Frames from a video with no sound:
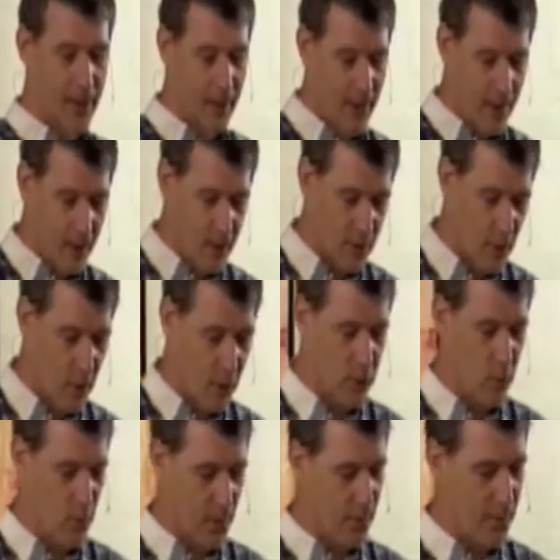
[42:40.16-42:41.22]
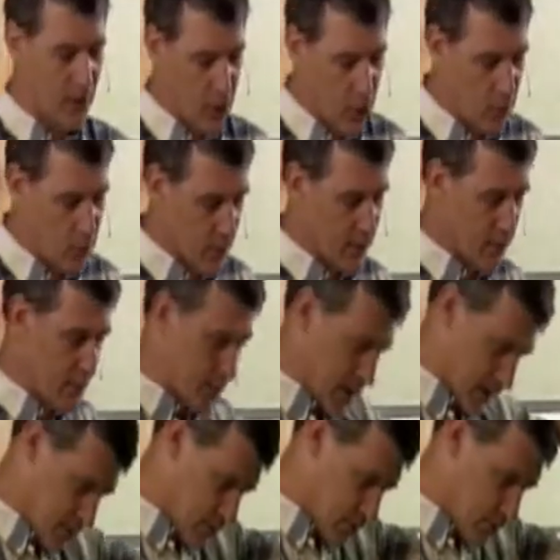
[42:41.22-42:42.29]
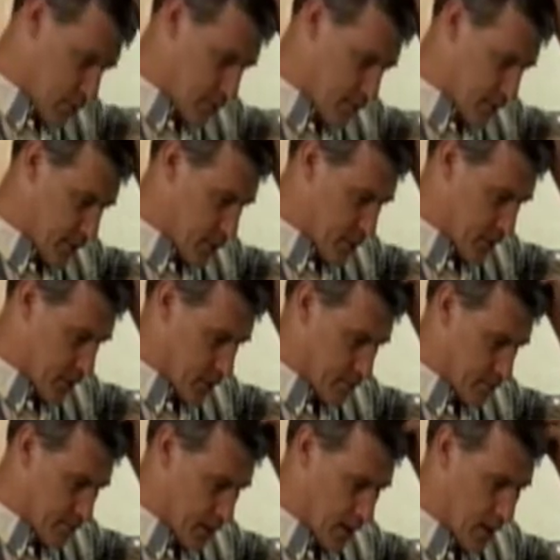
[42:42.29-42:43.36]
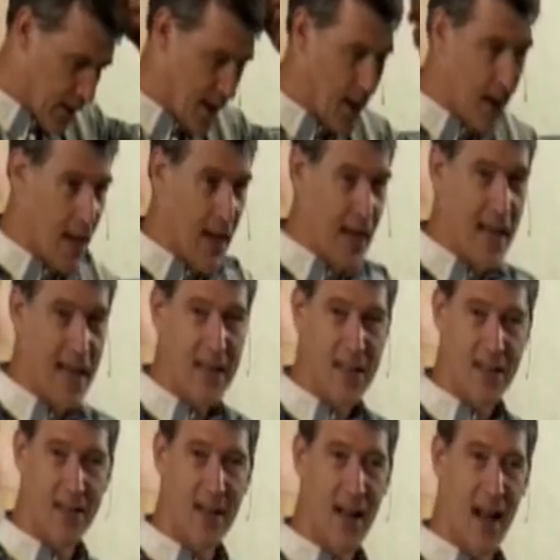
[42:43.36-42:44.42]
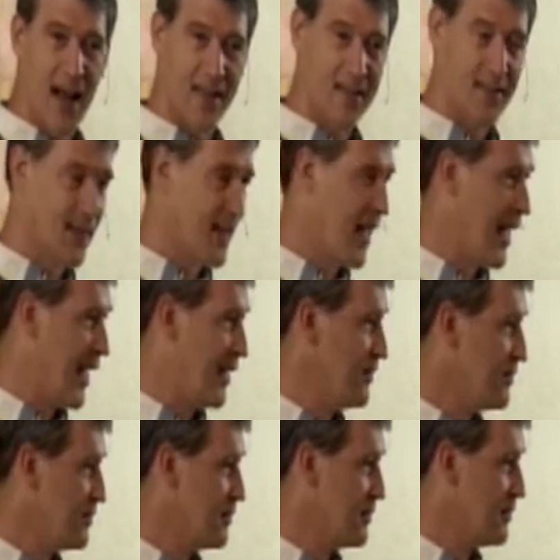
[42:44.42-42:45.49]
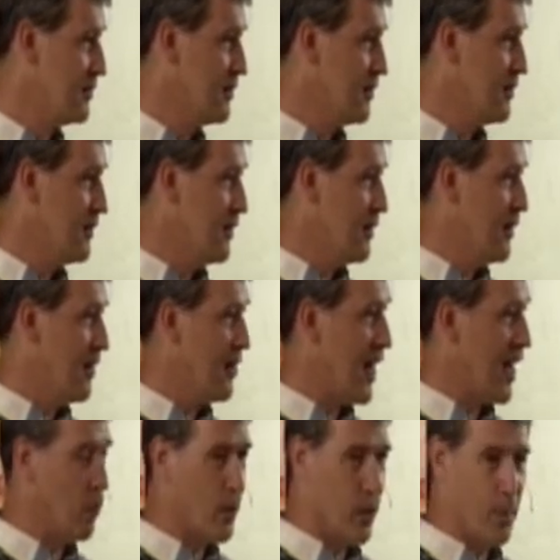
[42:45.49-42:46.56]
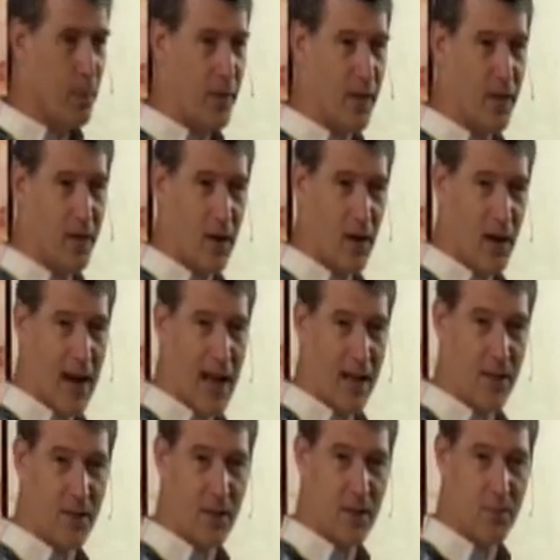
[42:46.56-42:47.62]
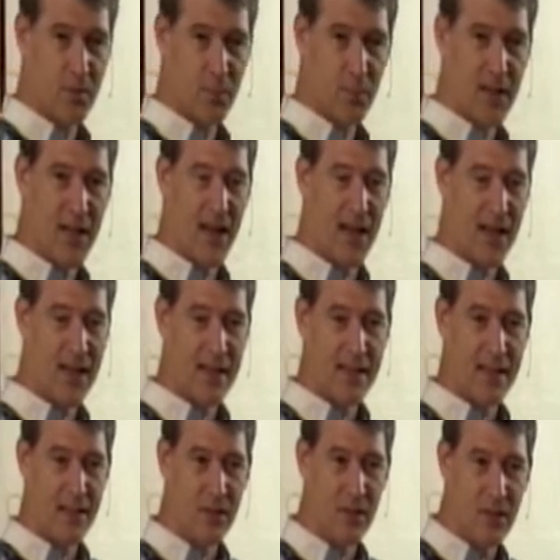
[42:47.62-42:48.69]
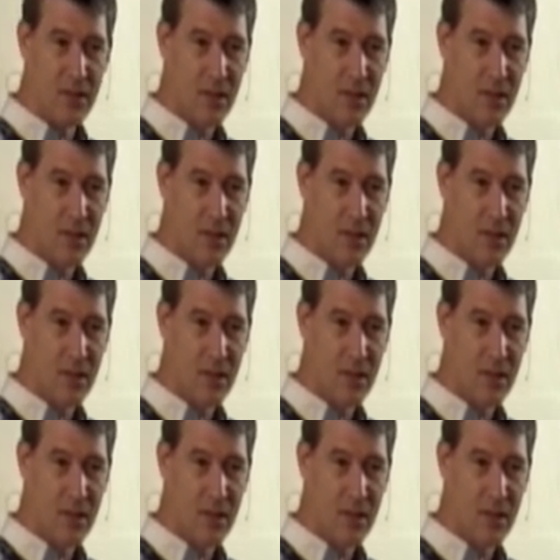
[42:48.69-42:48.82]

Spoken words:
So you want to pick good ones, but you're free to pick them, all right? It is not the case that we're picking our axioms because